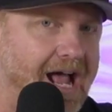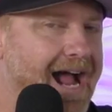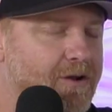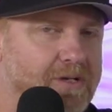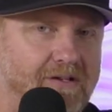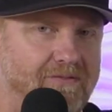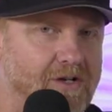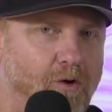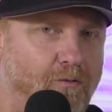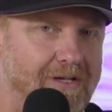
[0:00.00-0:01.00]
I don't even
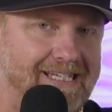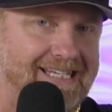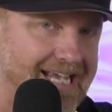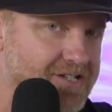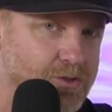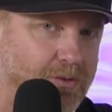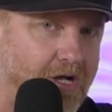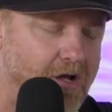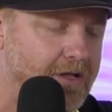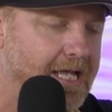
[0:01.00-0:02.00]
know if we can get to it
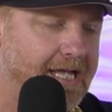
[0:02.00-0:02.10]
all.